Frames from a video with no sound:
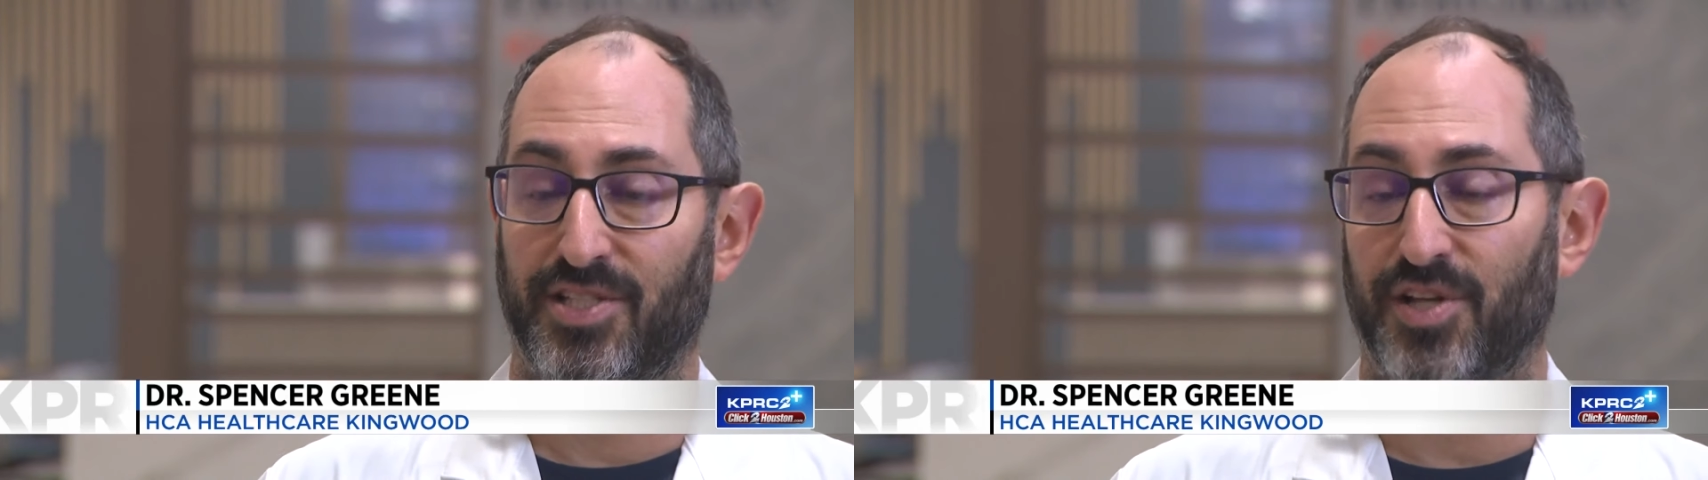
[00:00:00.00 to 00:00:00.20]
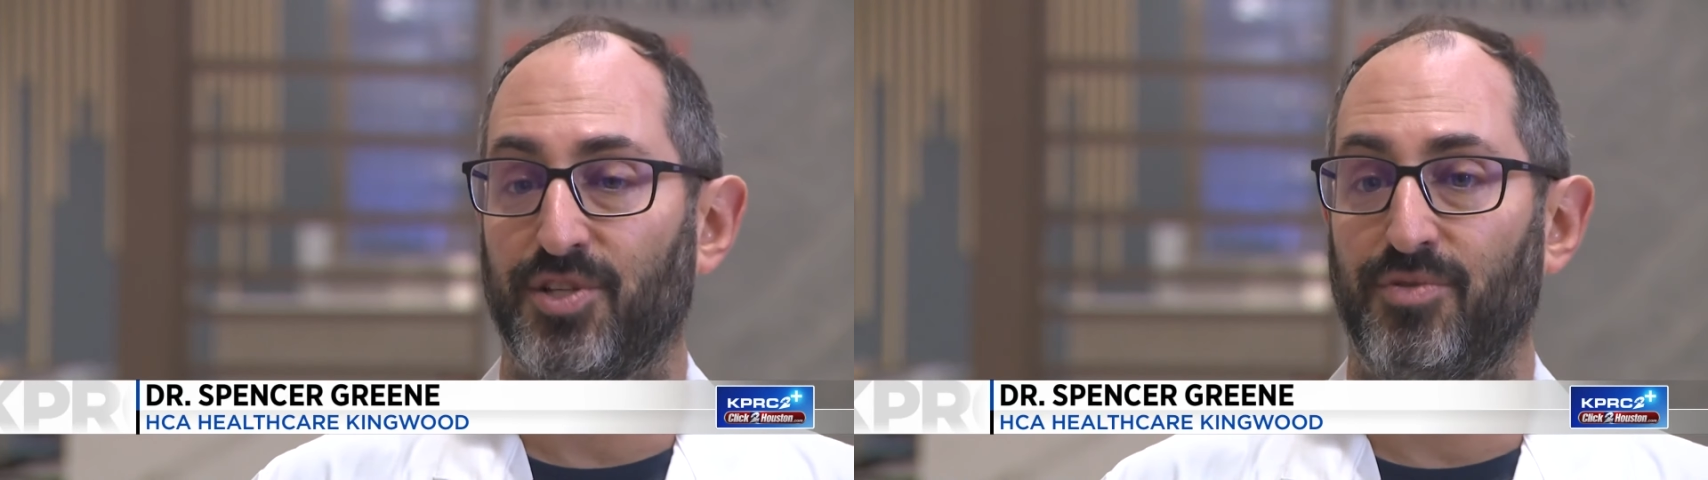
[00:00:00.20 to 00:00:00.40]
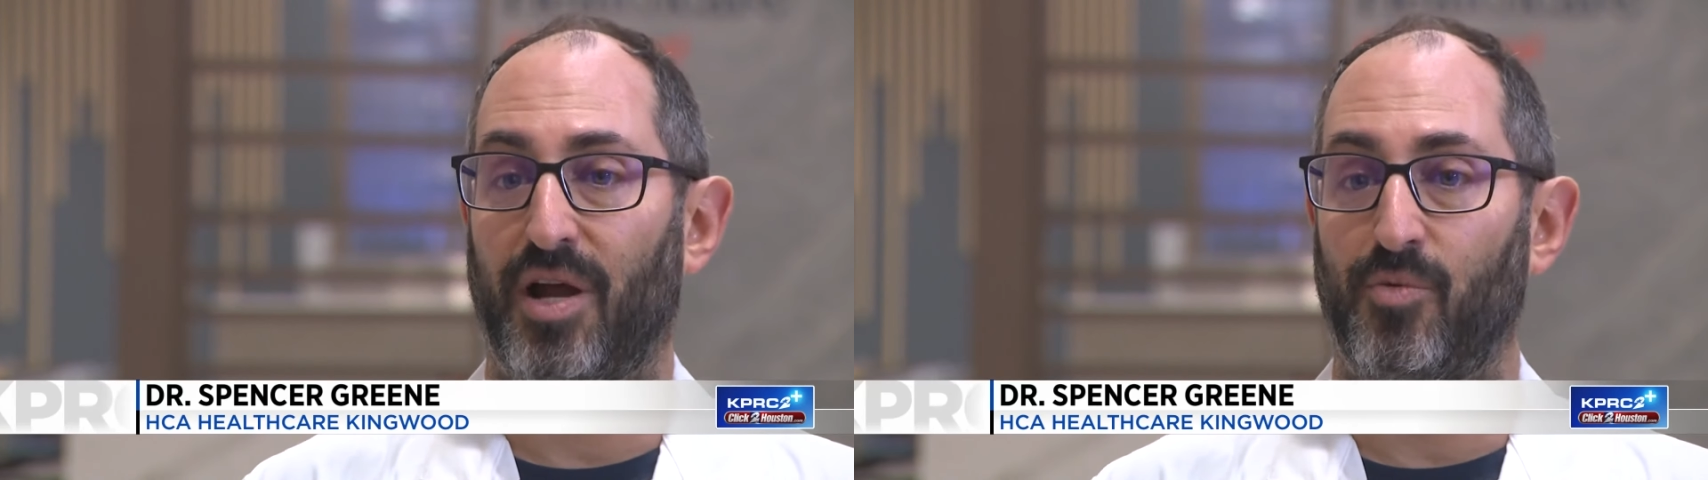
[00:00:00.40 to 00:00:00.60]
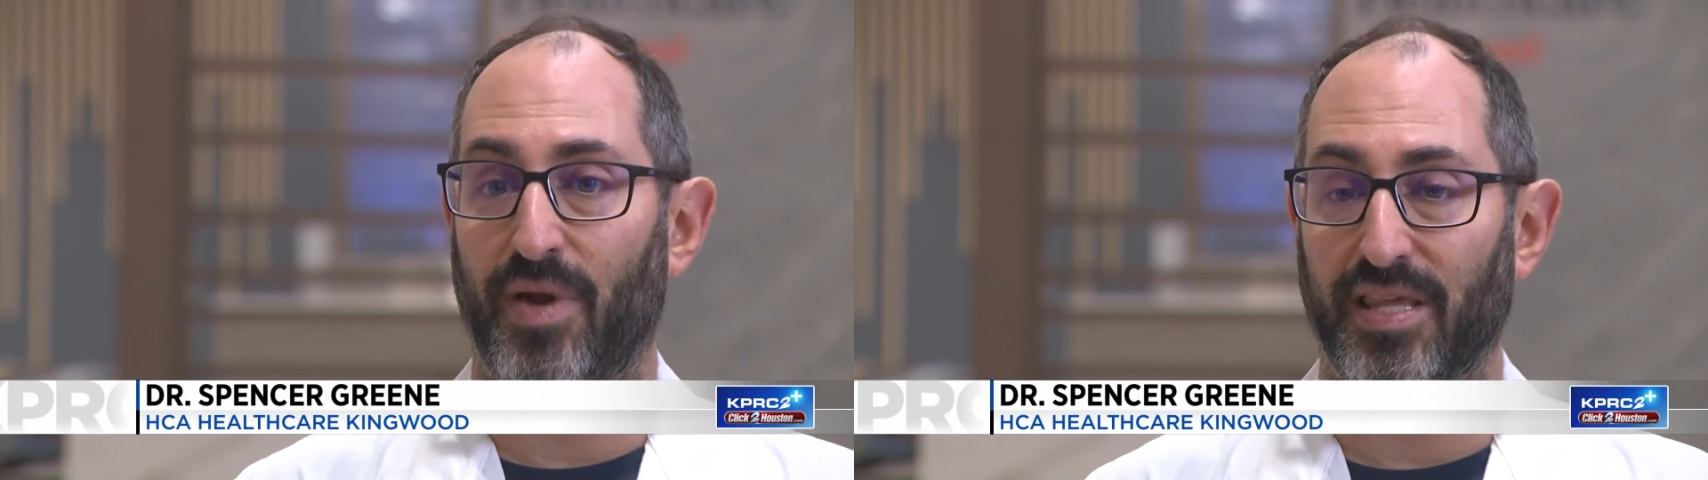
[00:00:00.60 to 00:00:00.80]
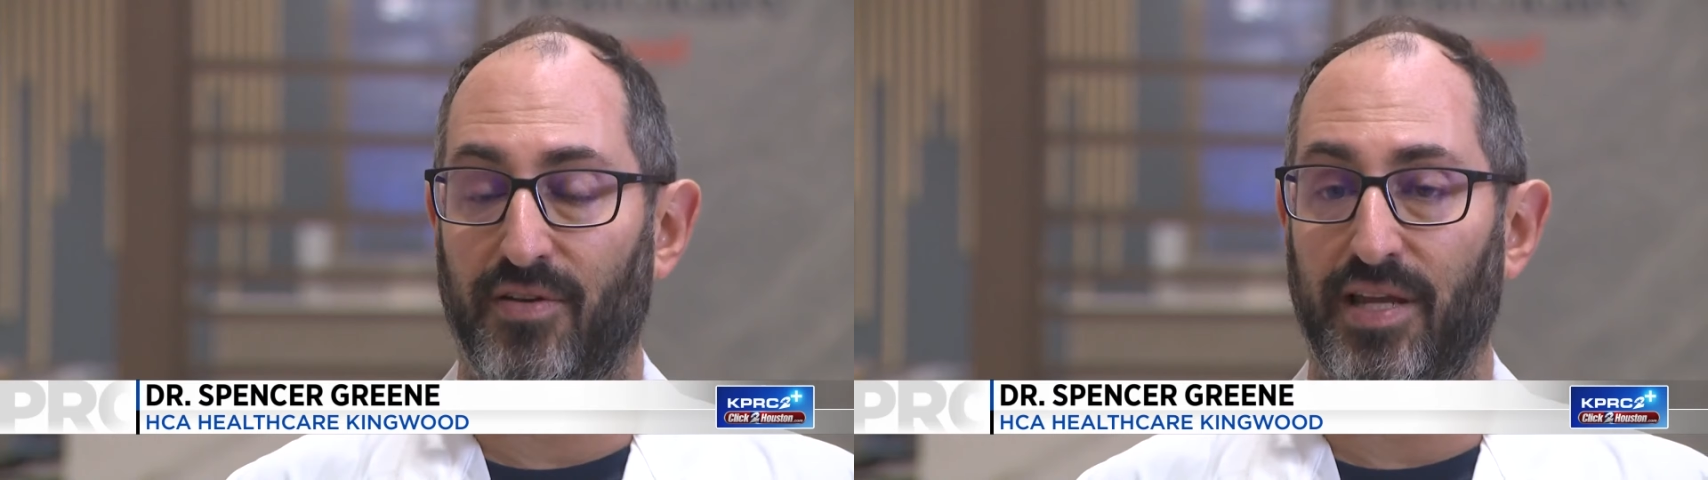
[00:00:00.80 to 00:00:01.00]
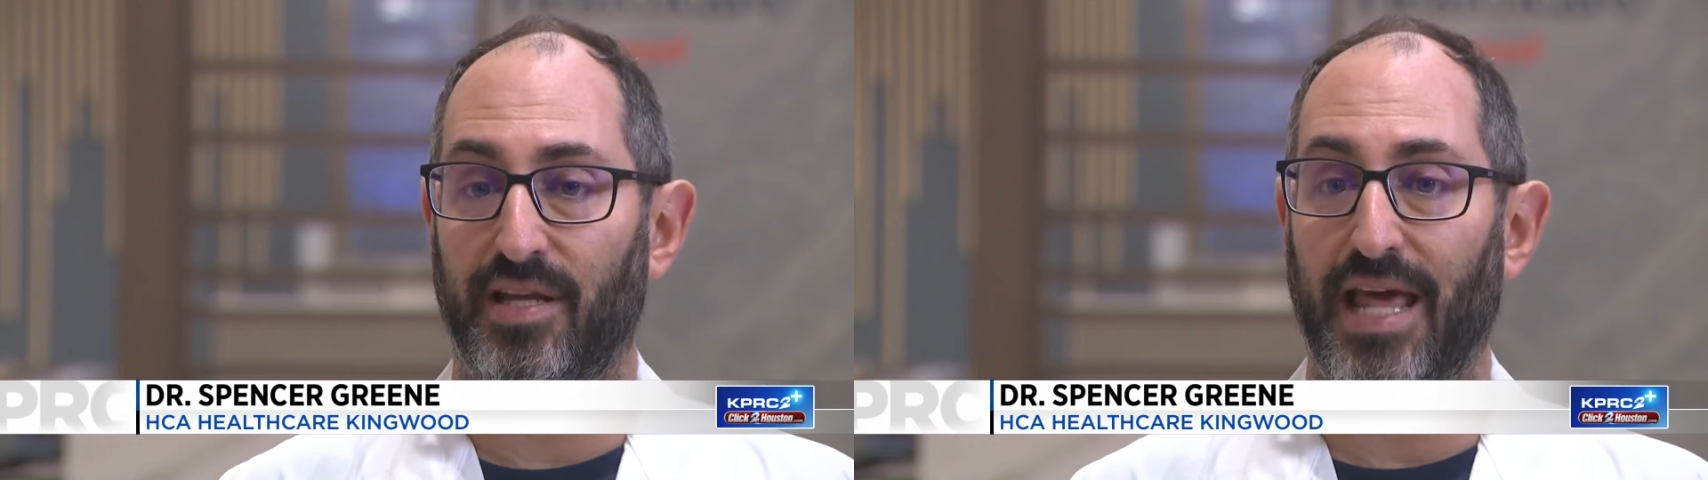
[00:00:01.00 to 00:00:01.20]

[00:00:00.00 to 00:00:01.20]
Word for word: also not regulated,